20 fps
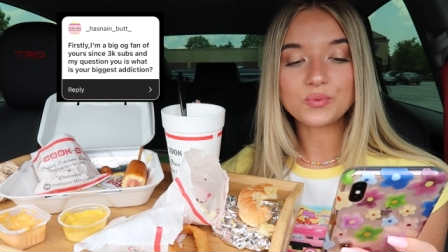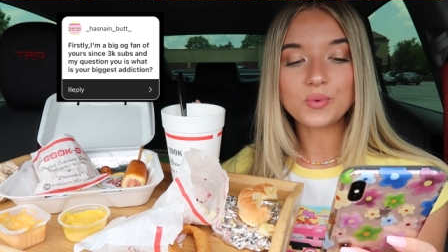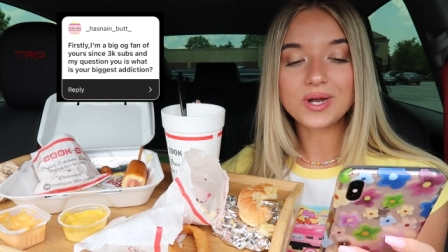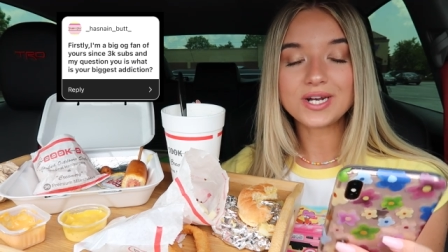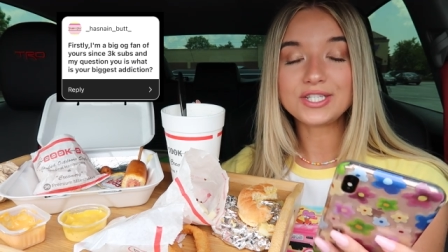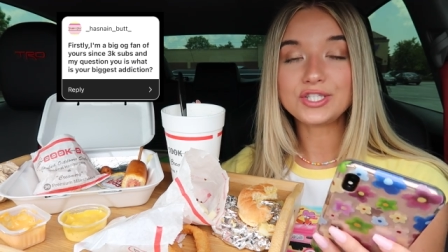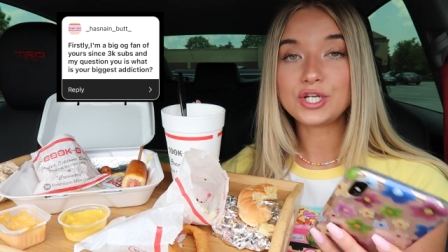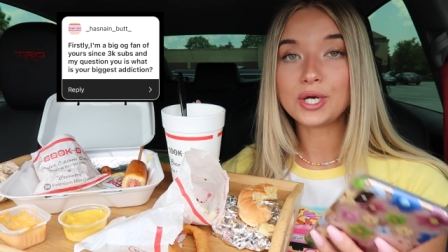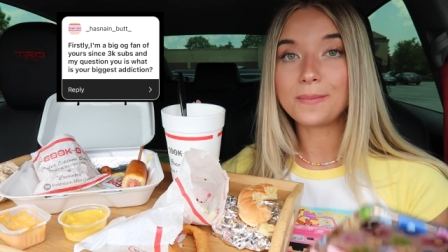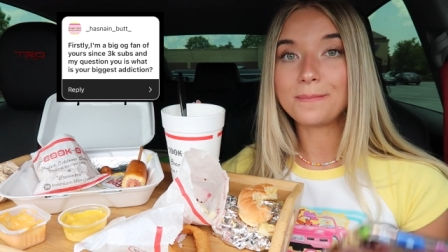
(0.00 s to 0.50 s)
what
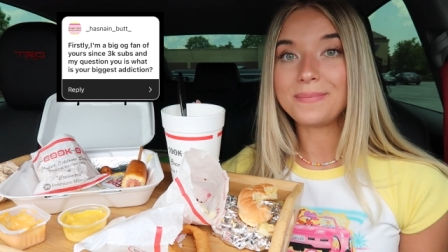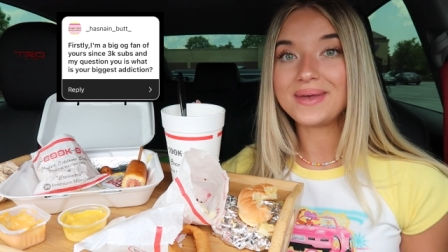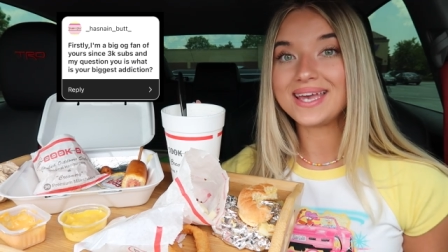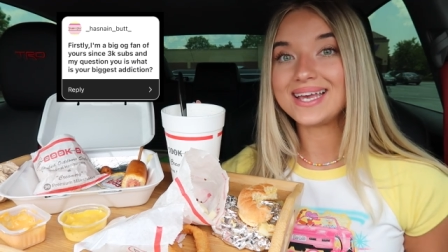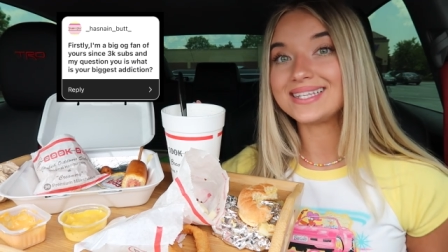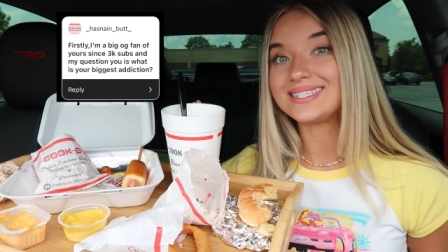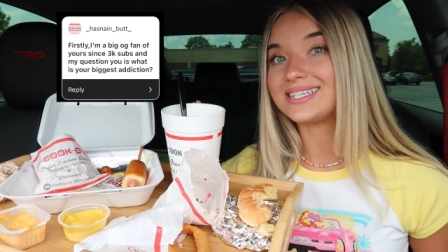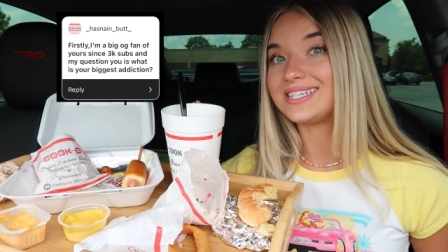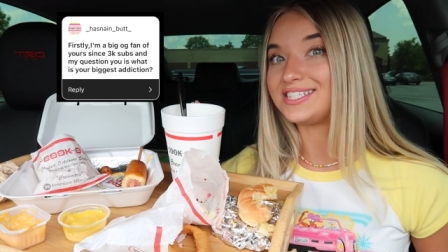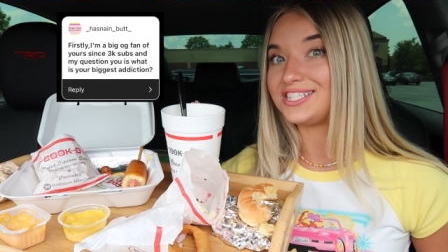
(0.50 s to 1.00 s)
is your
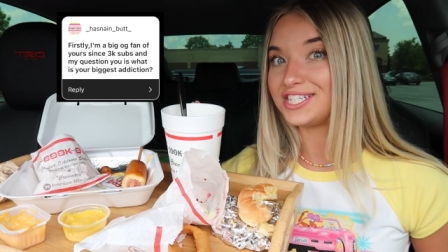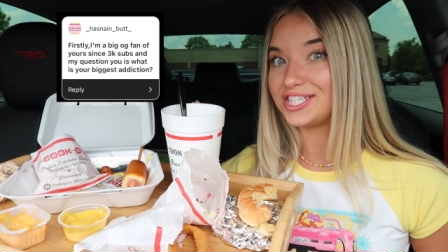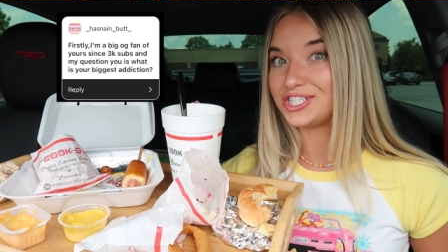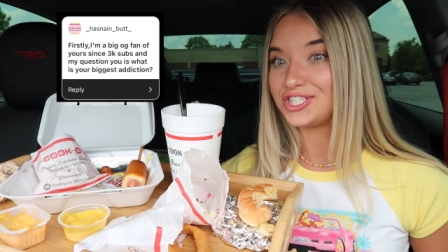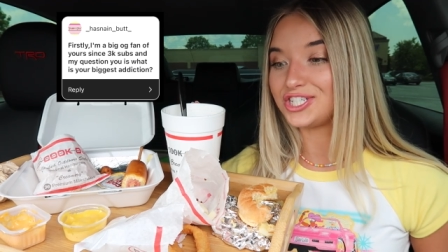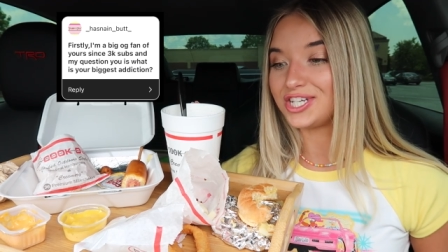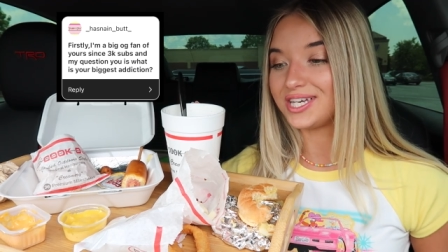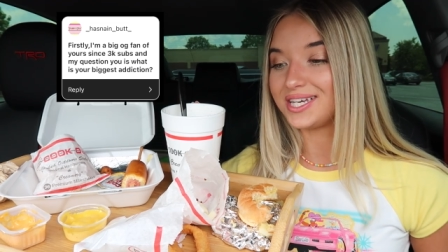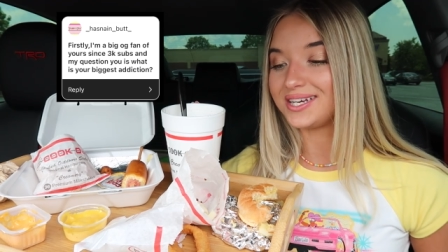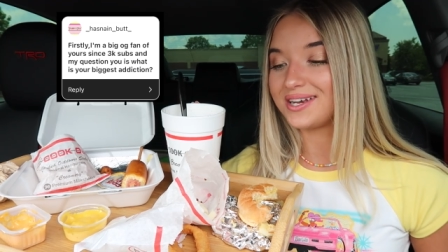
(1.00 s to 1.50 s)
biggest
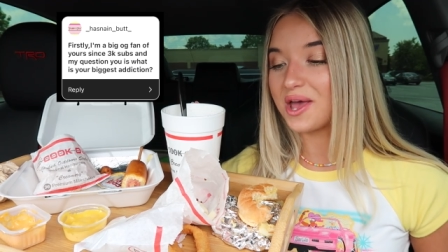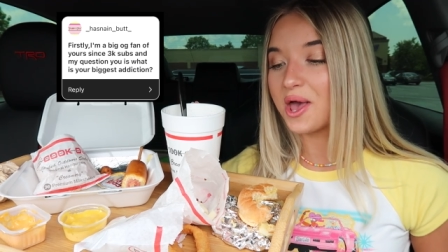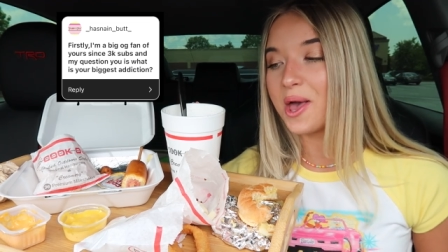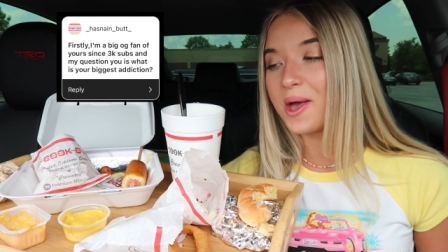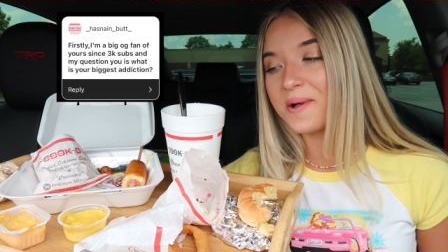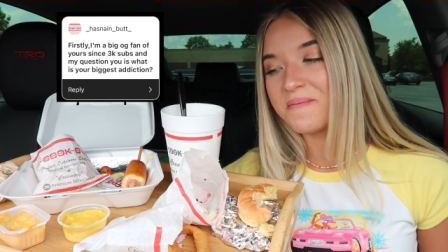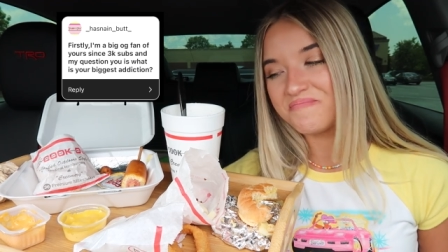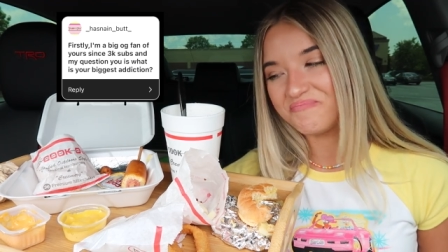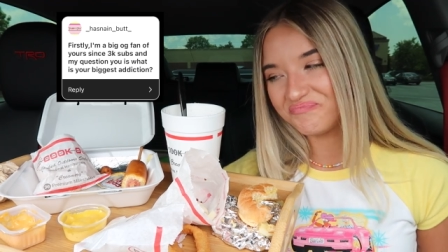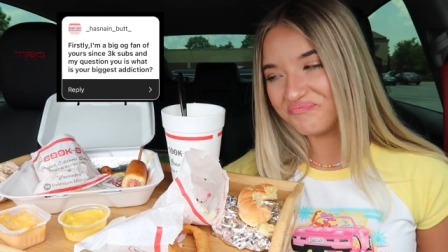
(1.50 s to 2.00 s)
addiction?
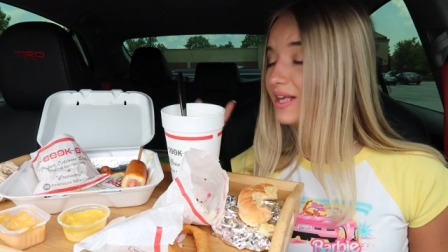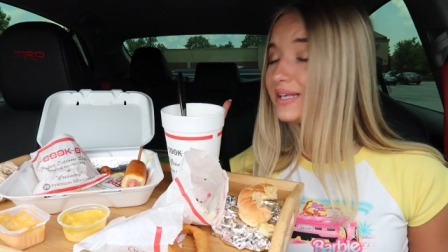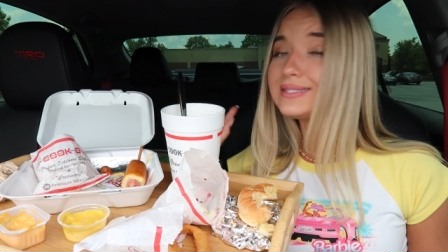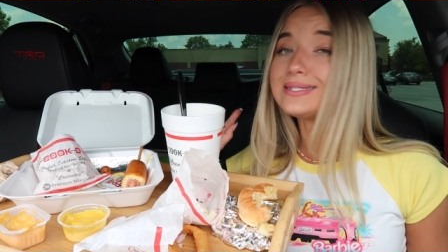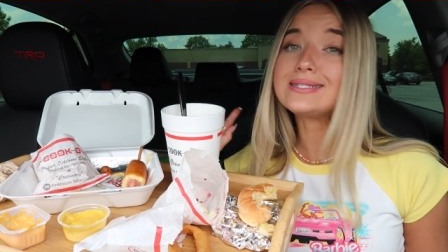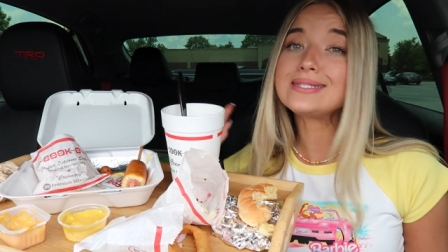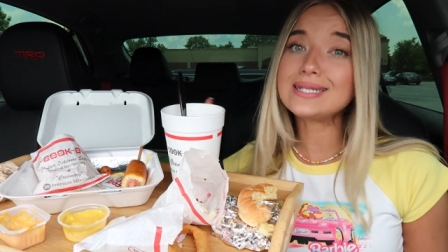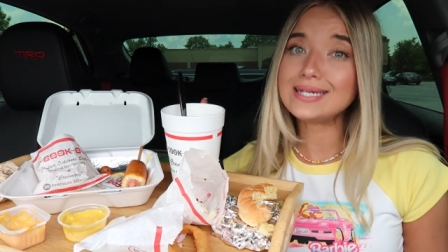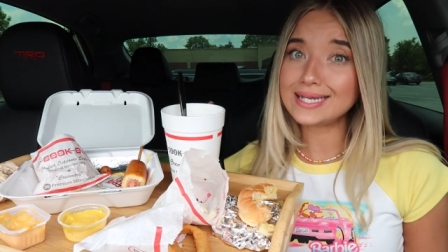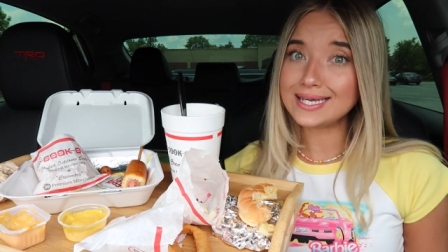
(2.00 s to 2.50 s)
This
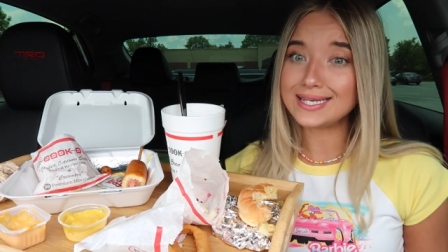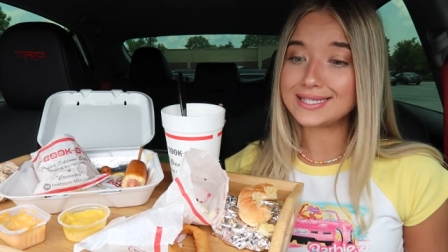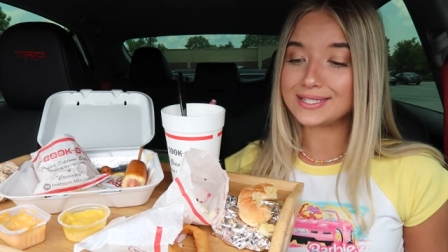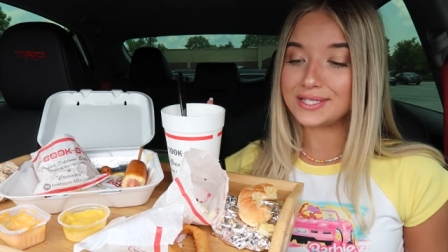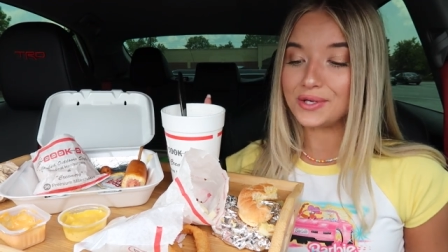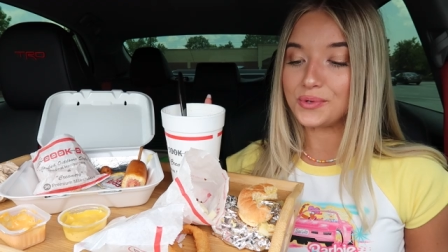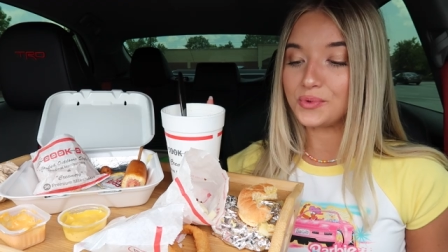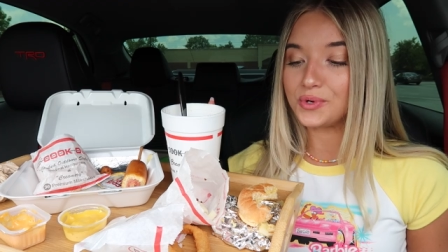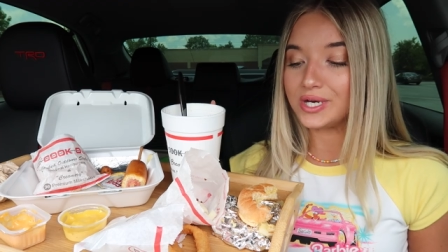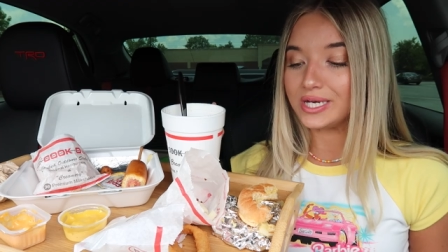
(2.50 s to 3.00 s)
is an
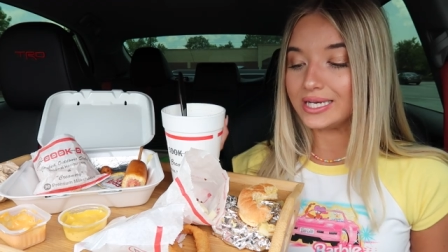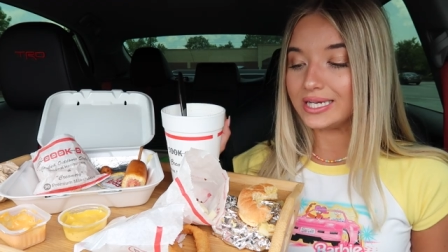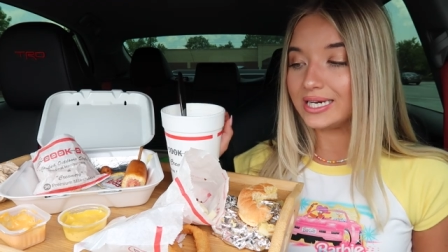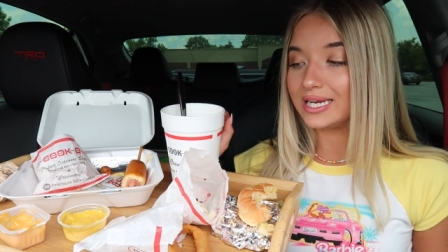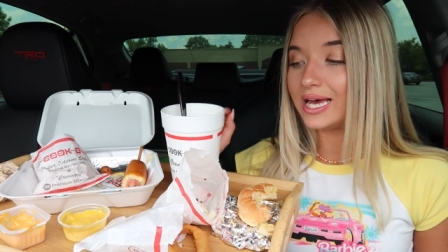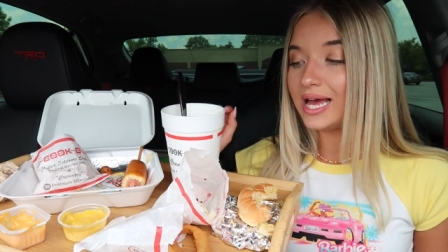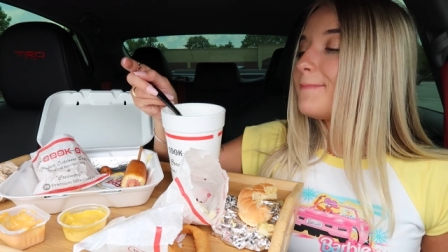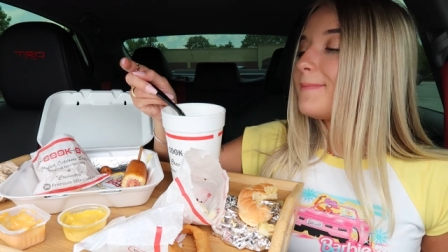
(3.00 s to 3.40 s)
easy one.